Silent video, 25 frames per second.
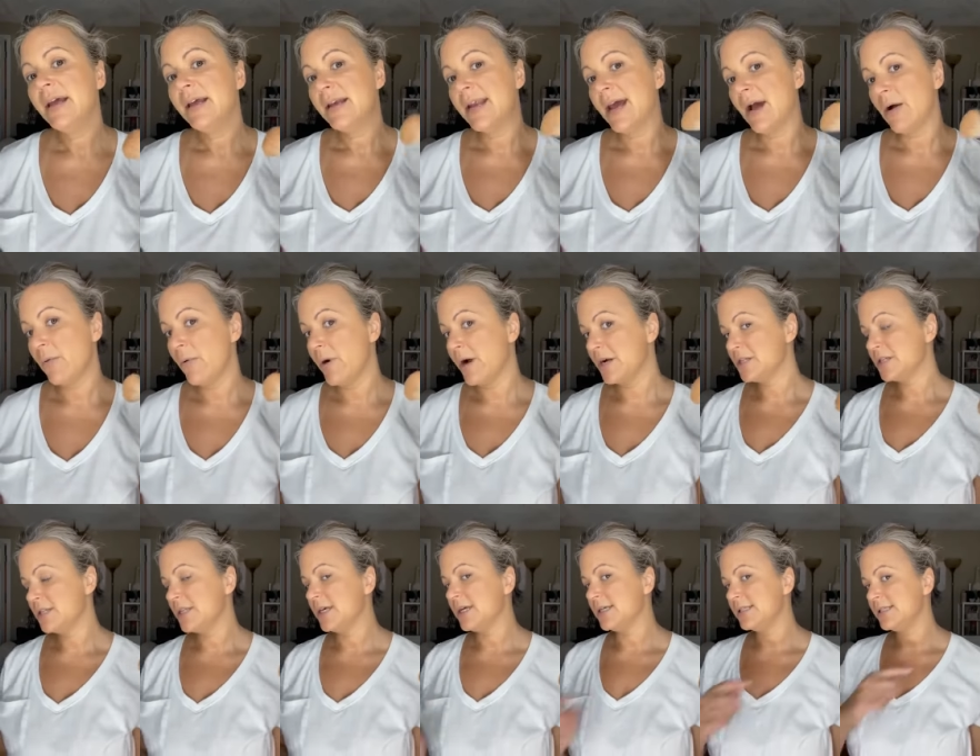Now
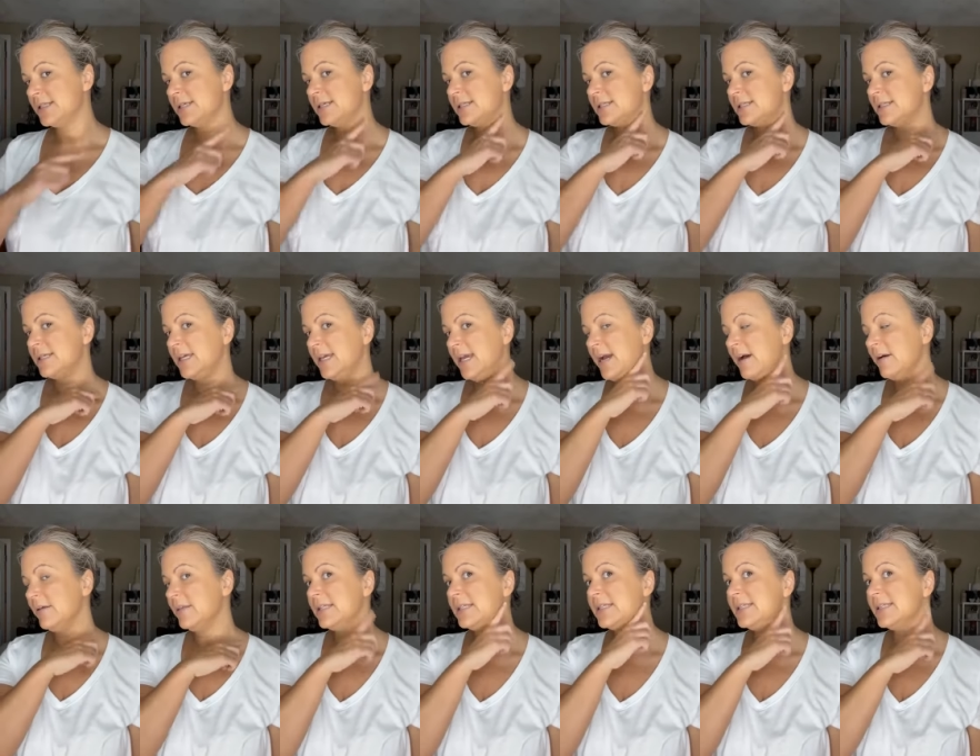watch this. See
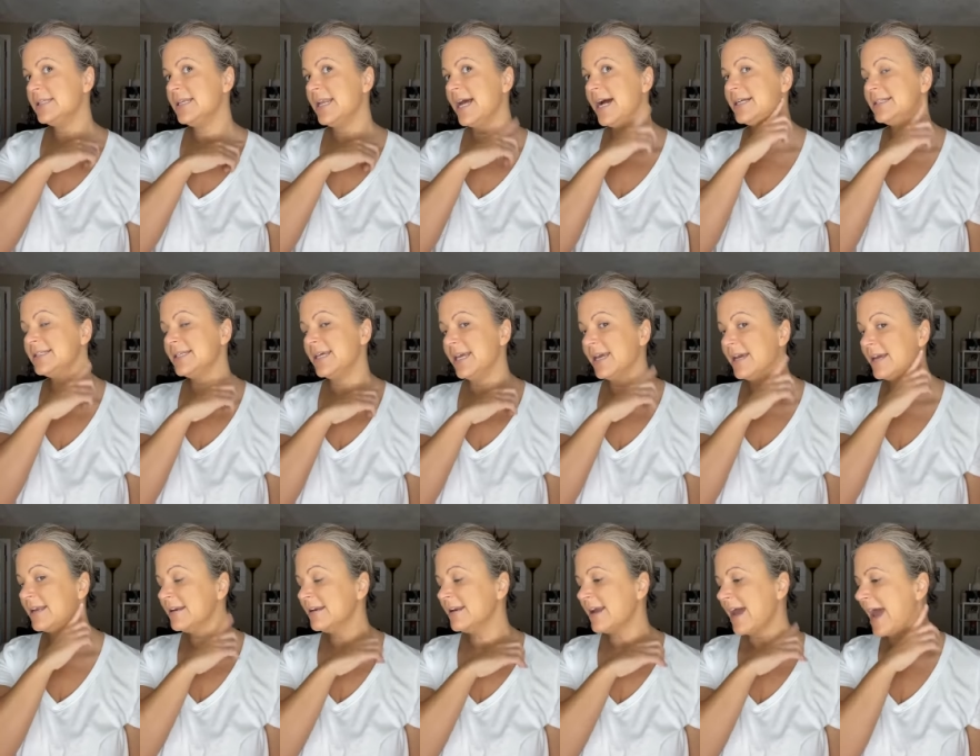how this is not
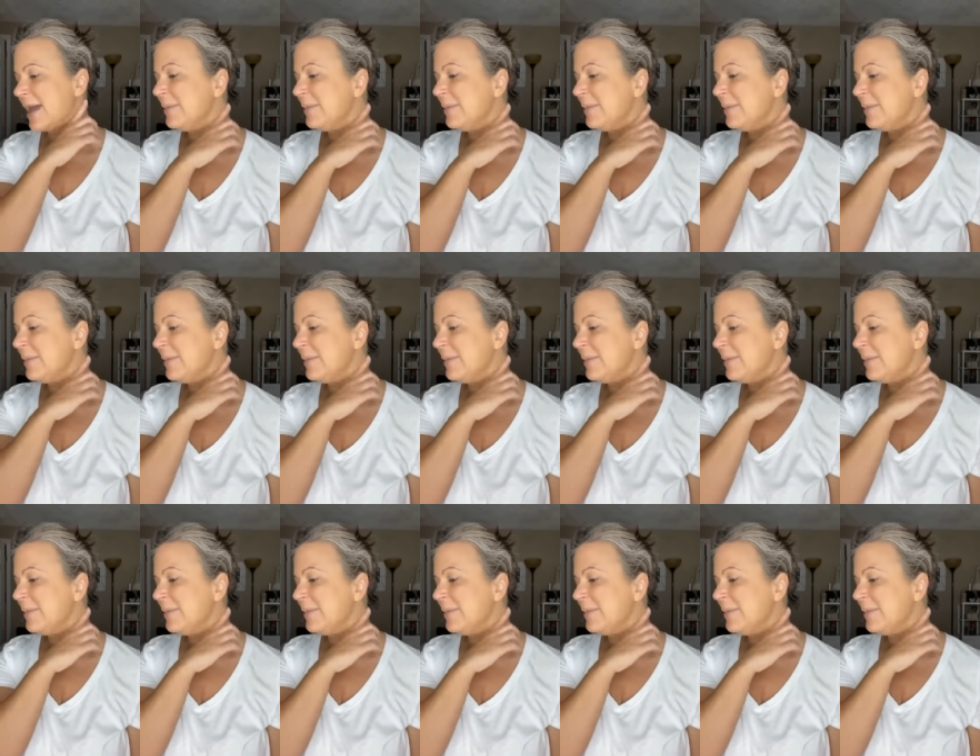tan?